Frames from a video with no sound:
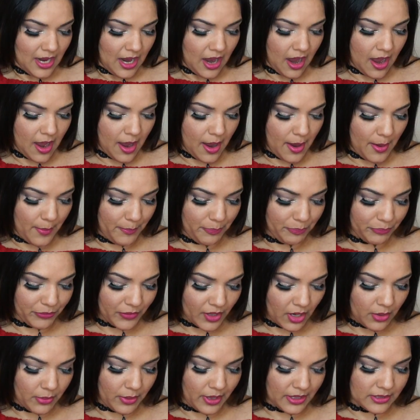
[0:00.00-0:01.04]
Um,
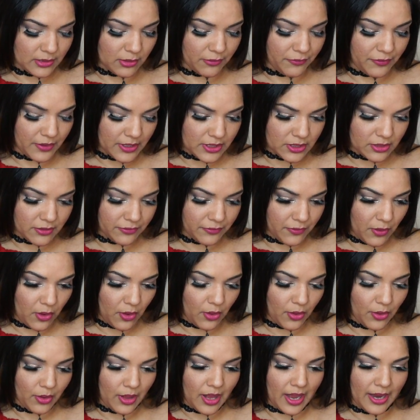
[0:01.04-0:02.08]
okay, so first of
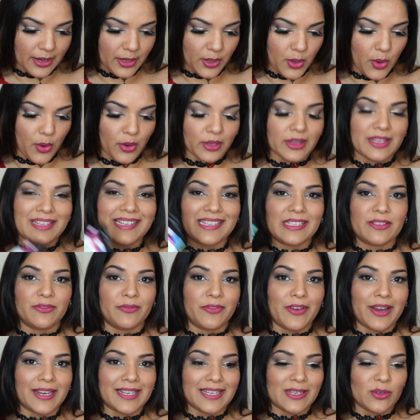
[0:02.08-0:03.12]
all, I got these
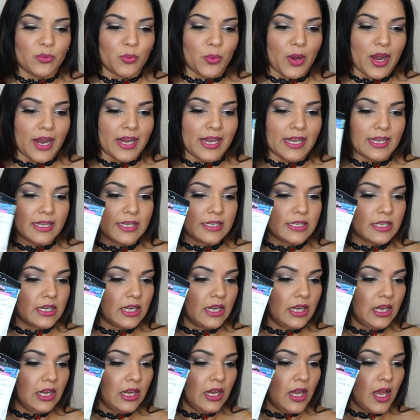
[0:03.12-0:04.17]
Wet n Wild
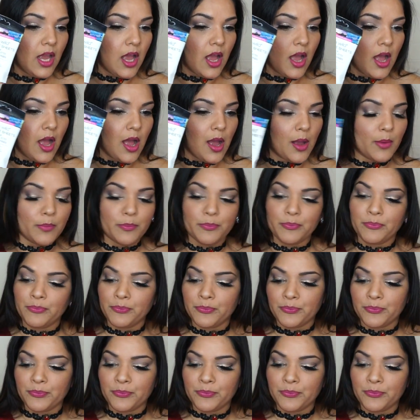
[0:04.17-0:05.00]
um,